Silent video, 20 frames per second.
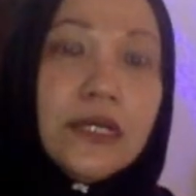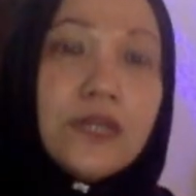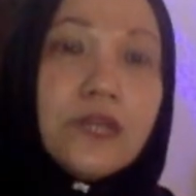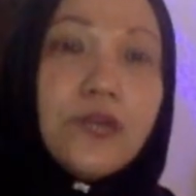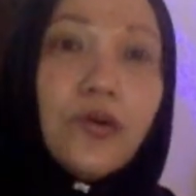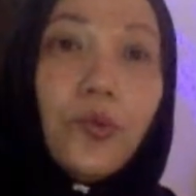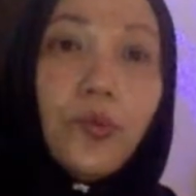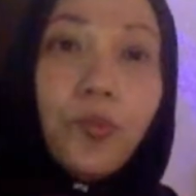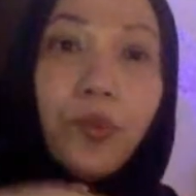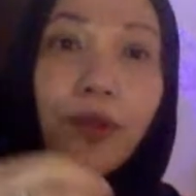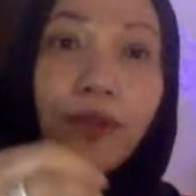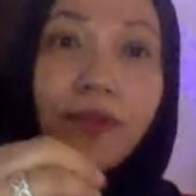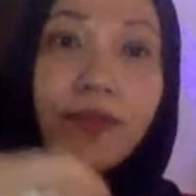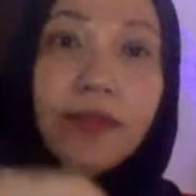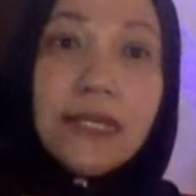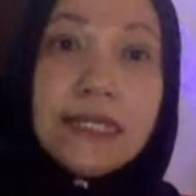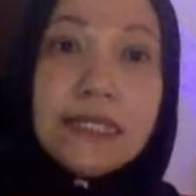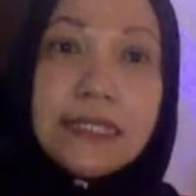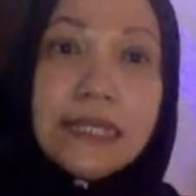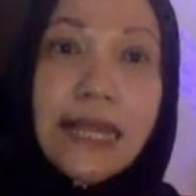So
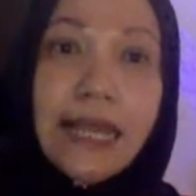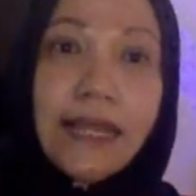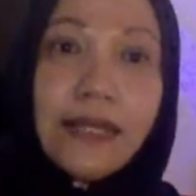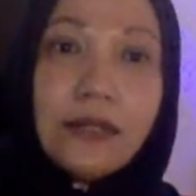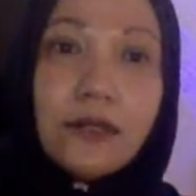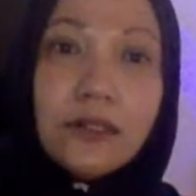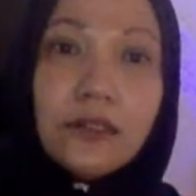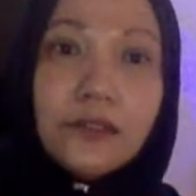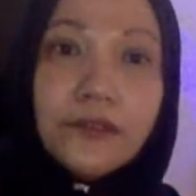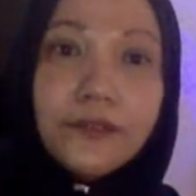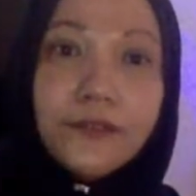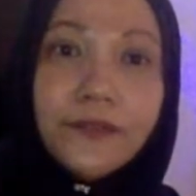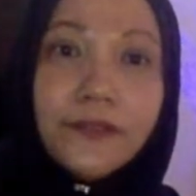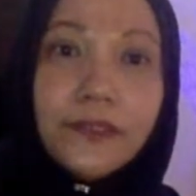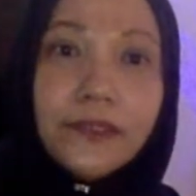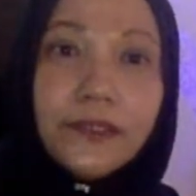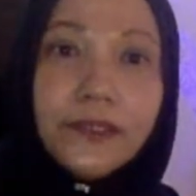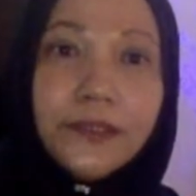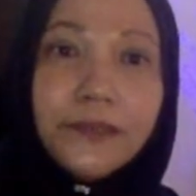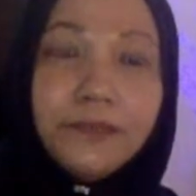with this kind of
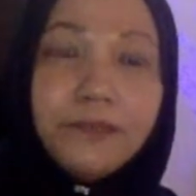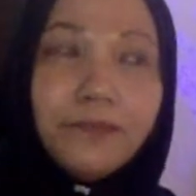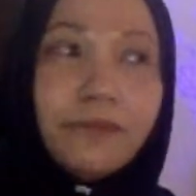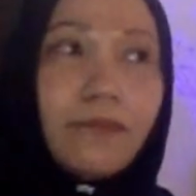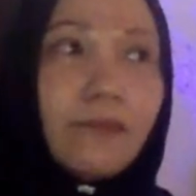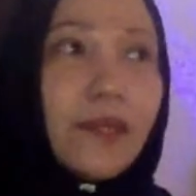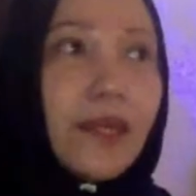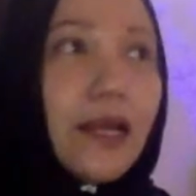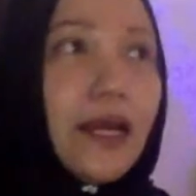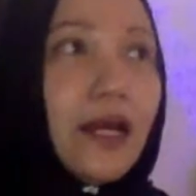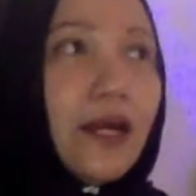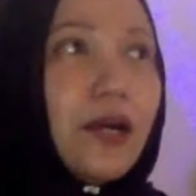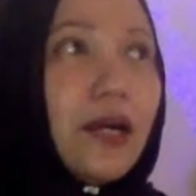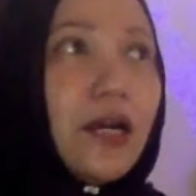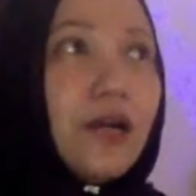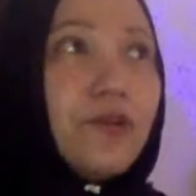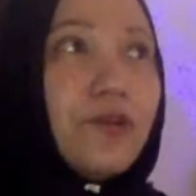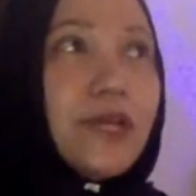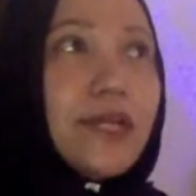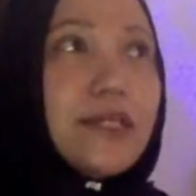um, how,
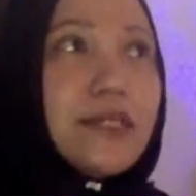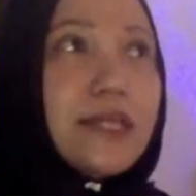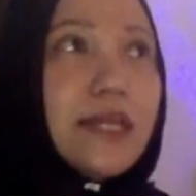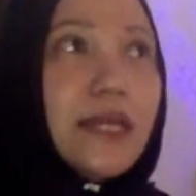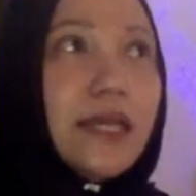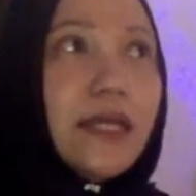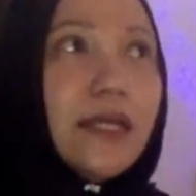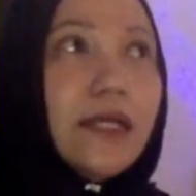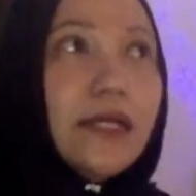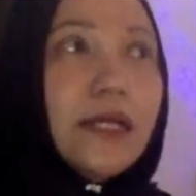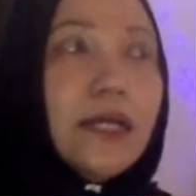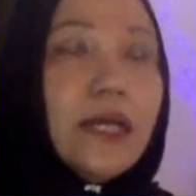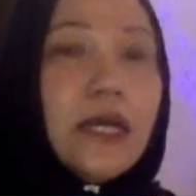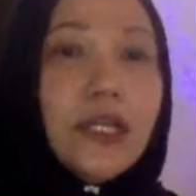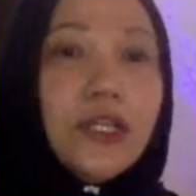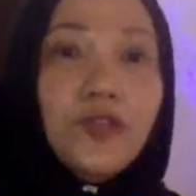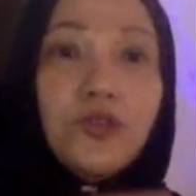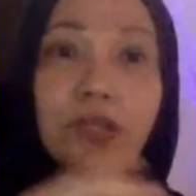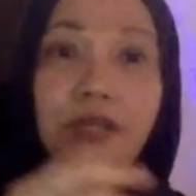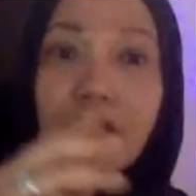how do I say? it? Uh,
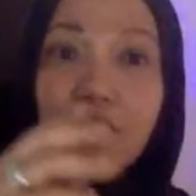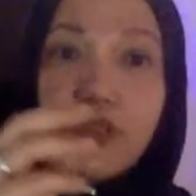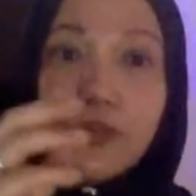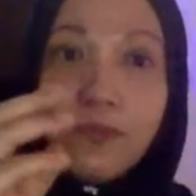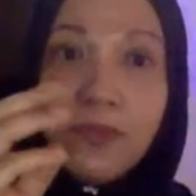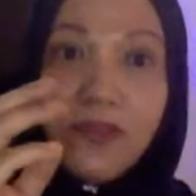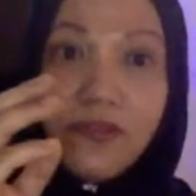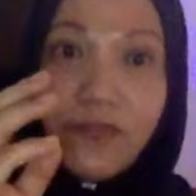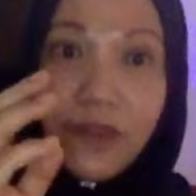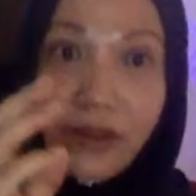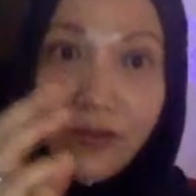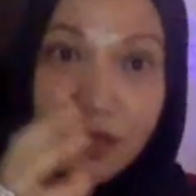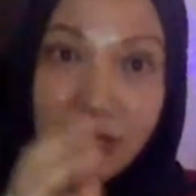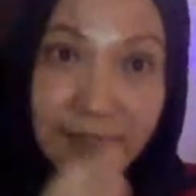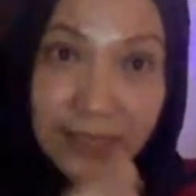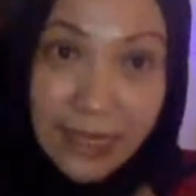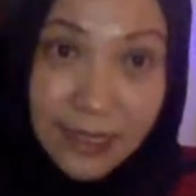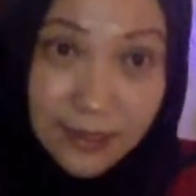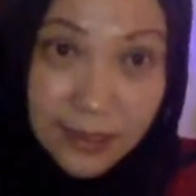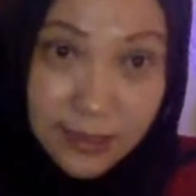you need to be
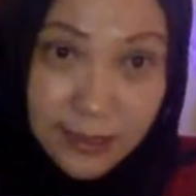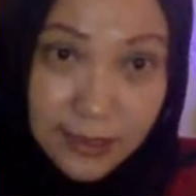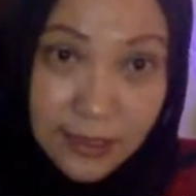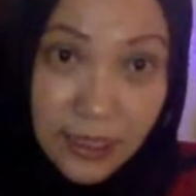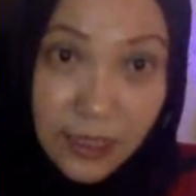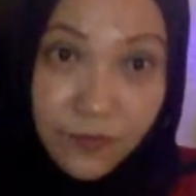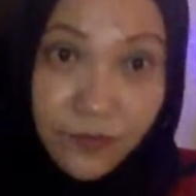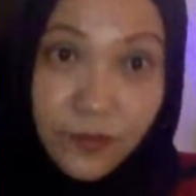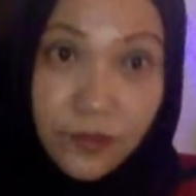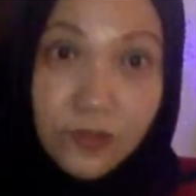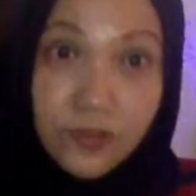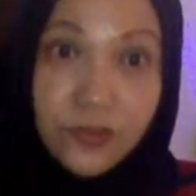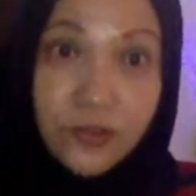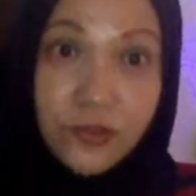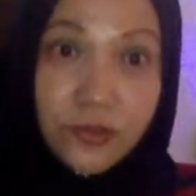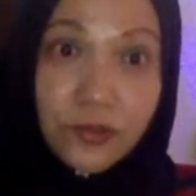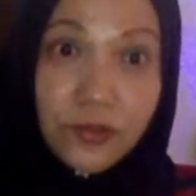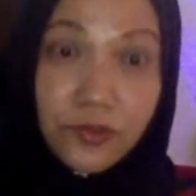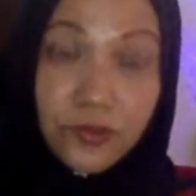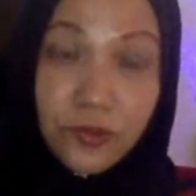very sensitive
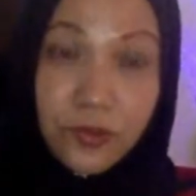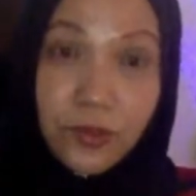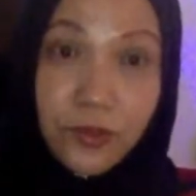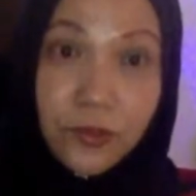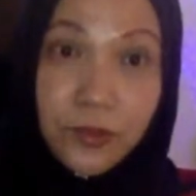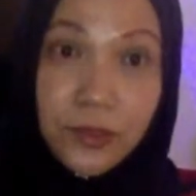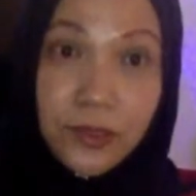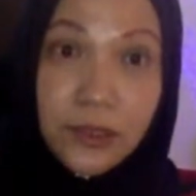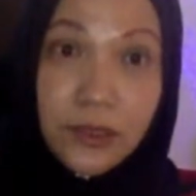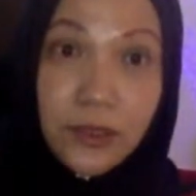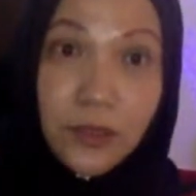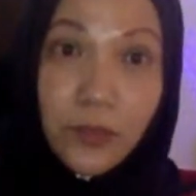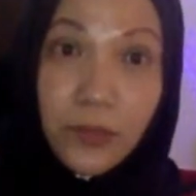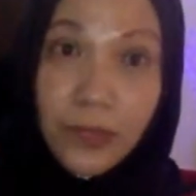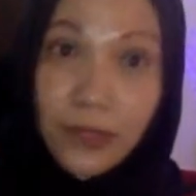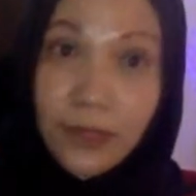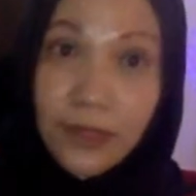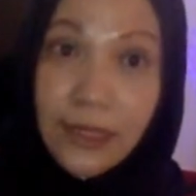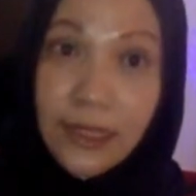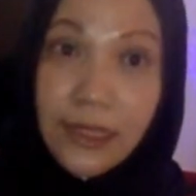also to the world,
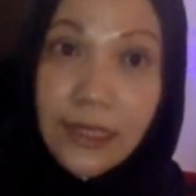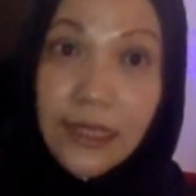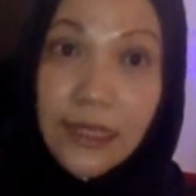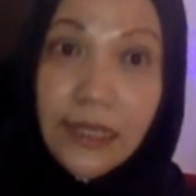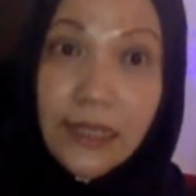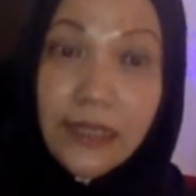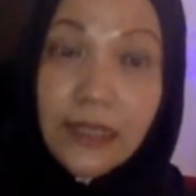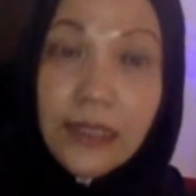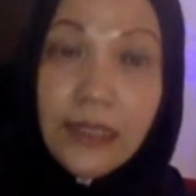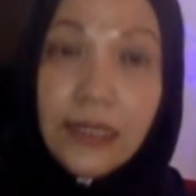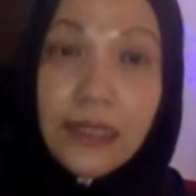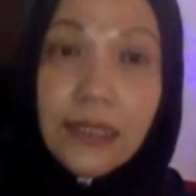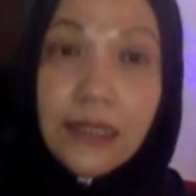what they need,